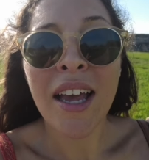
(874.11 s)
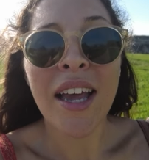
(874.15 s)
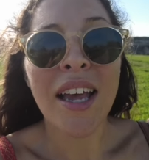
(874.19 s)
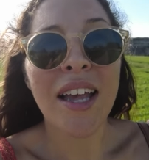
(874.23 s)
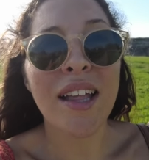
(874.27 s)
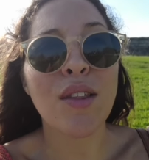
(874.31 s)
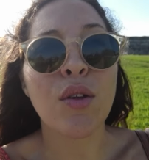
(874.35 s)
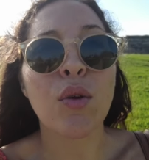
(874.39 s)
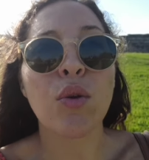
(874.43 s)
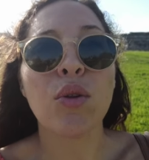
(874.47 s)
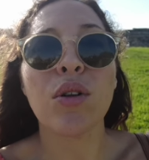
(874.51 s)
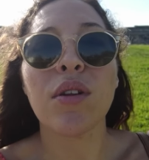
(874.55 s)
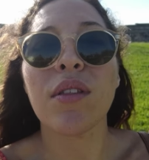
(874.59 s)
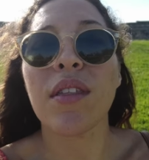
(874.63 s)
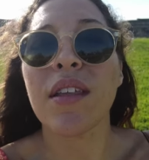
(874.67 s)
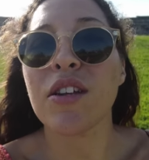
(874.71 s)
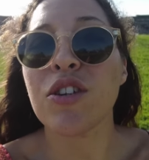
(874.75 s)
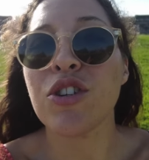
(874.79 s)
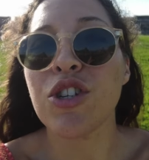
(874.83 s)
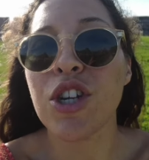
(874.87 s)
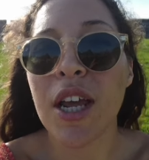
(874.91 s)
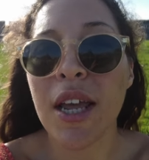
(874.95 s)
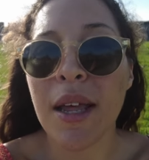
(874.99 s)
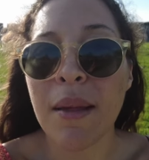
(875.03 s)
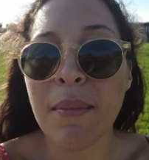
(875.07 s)
It's older than
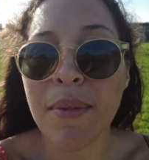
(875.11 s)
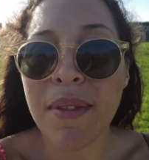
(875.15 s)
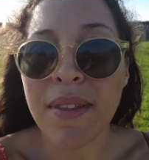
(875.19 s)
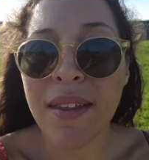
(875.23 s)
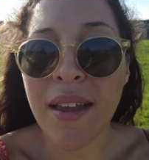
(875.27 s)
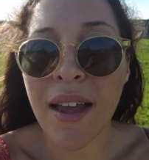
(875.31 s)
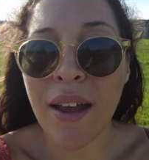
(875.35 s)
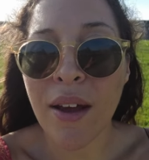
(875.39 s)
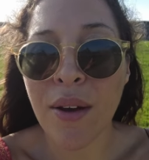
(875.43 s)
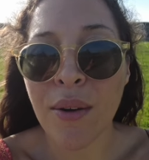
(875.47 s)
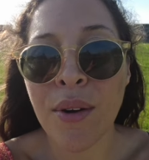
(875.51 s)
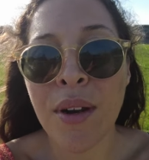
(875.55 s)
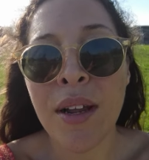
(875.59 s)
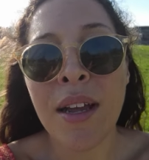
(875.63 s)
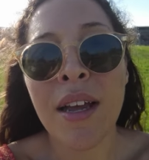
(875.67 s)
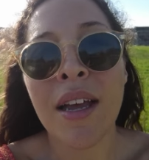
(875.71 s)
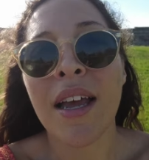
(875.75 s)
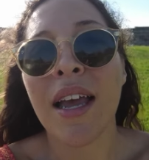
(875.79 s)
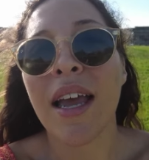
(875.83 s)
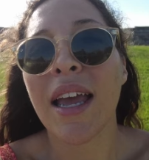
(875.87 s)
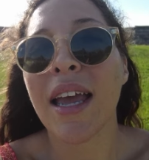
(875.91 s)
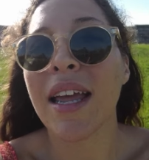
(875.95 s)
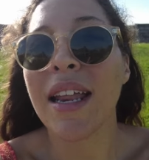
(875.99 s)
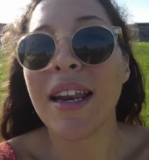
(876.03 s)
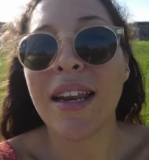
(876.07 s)
Jamestown,
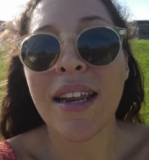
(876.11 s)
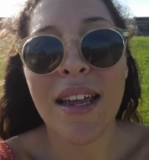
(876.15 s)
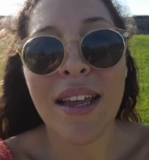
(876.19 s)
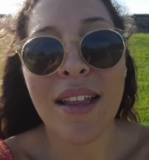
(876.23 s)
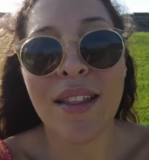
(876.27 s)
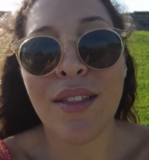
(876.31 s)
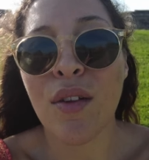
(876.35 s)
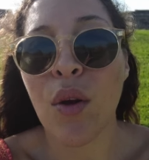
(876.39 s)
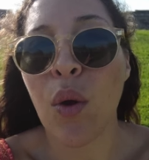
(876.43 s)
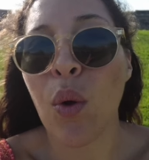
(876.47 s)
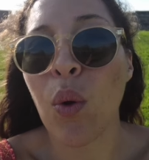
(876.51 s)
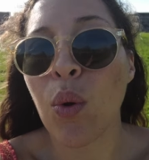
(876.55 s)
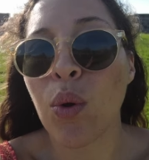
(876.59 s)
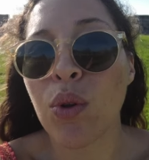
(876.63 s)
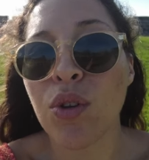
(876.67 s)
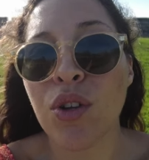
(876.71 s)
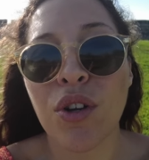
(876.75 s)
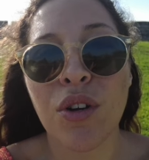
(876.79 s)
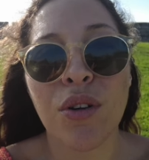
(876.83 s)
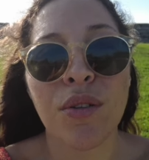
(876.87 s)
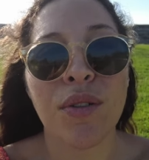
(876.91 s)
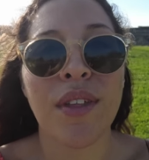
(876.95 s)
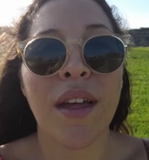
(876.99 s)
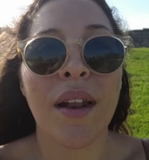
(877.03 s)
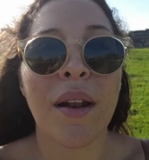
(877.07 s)
and it's
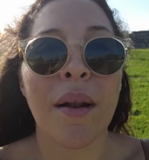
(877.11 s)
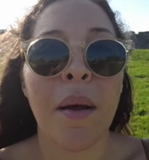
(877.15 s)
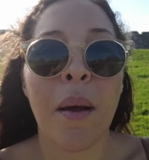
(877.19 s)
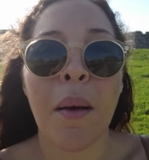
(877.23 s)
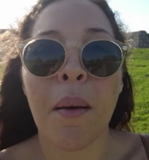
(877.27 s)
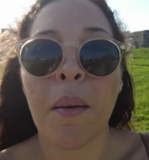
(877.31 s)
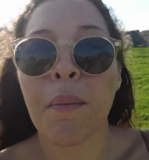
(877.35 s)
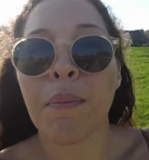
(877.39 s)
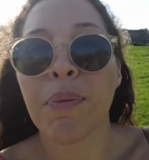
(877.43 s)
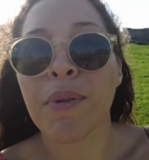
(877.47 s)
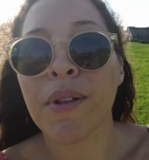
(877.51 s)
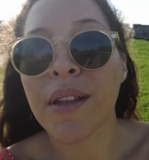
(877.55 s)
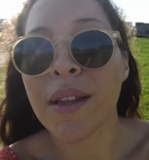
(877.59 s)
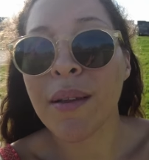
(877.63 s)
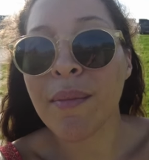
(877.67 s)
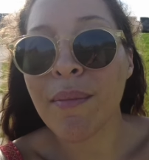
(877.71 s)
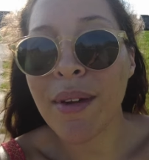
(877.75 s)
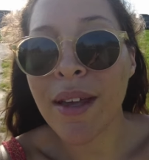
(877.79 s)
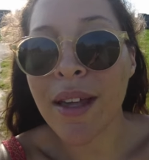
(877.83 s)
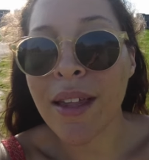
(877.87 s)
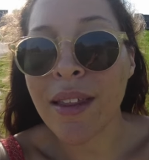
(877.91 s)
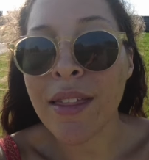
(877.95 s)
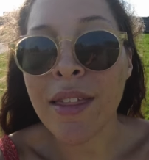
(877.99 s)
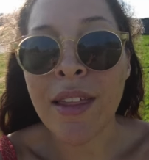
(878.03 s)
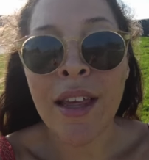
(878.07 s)
older than
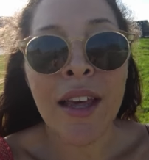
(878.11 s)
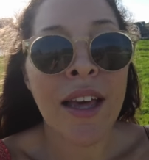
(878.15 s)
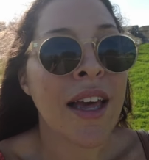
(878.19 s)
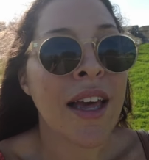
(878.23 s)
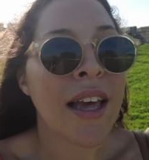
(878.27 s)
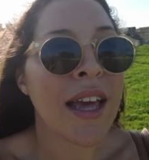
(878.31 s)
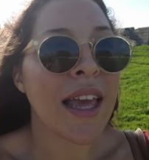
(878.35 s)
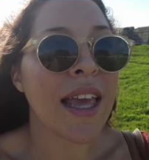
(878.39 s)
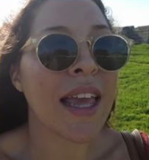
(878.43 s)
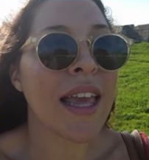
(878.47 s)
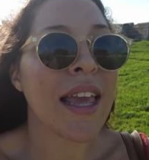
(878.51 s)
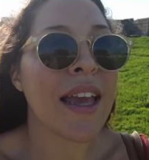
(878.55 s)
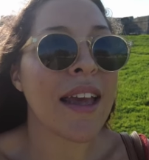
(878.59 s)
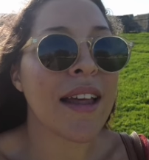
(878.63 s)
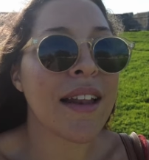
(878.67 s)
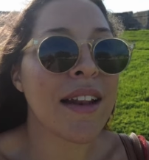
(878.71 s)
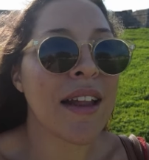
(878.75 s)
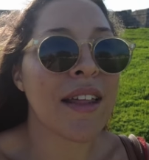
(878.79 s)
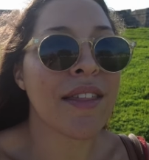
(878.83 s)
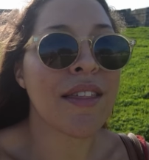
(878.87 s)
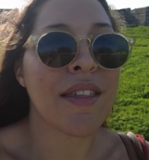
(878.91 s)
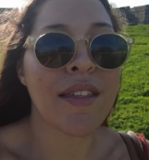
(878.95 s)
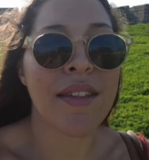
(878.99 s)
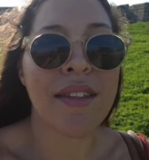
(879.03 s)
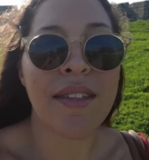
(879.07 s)
Plymouth and
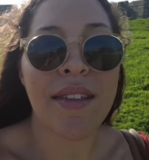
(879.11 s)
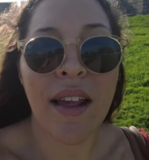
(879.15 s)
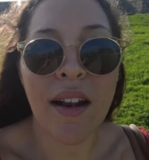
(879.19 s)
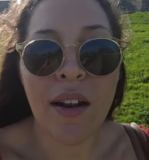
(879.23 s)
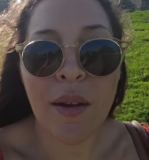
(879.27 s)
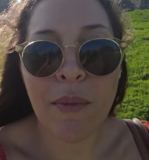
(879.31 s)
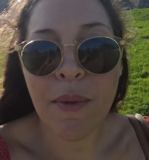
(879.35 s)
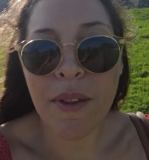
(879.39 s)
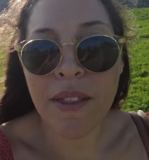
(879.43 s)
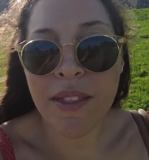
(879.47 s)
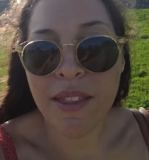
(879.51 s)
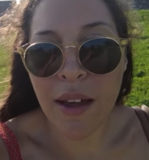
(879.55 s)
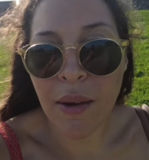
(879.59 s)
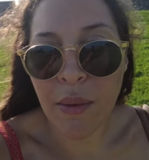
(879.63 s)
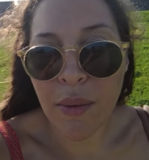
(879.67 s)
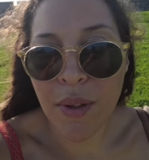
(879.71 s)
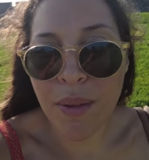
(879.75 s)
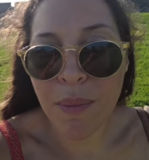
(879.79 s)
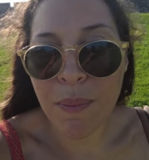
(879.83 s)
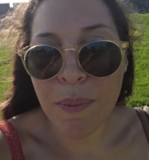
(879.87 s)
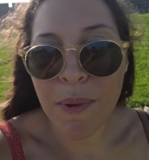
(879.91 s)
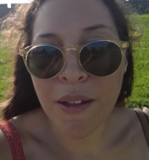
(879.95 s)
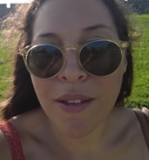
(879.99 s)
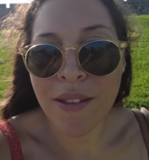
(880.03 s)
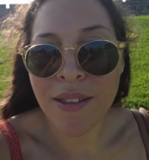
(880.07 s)
the settlement that was
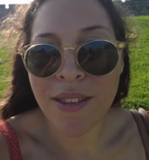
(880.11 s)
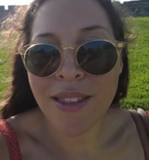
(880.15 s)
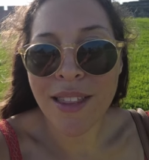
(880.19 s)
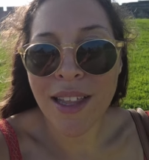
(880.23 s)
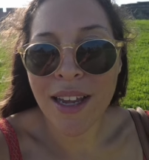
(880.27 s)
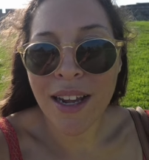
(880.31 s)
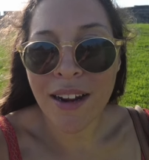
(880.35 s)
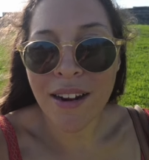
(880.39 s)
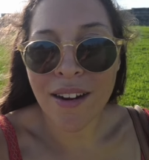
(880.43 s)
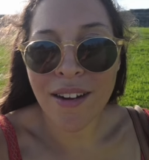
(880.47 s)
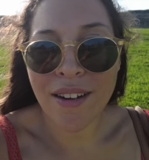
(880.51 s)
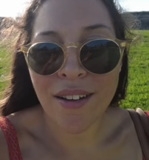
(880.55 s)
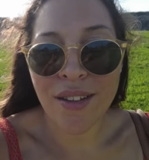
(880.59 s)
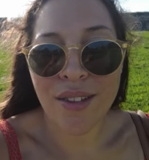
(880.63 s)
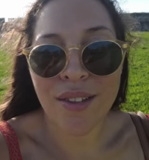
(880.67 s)
built there.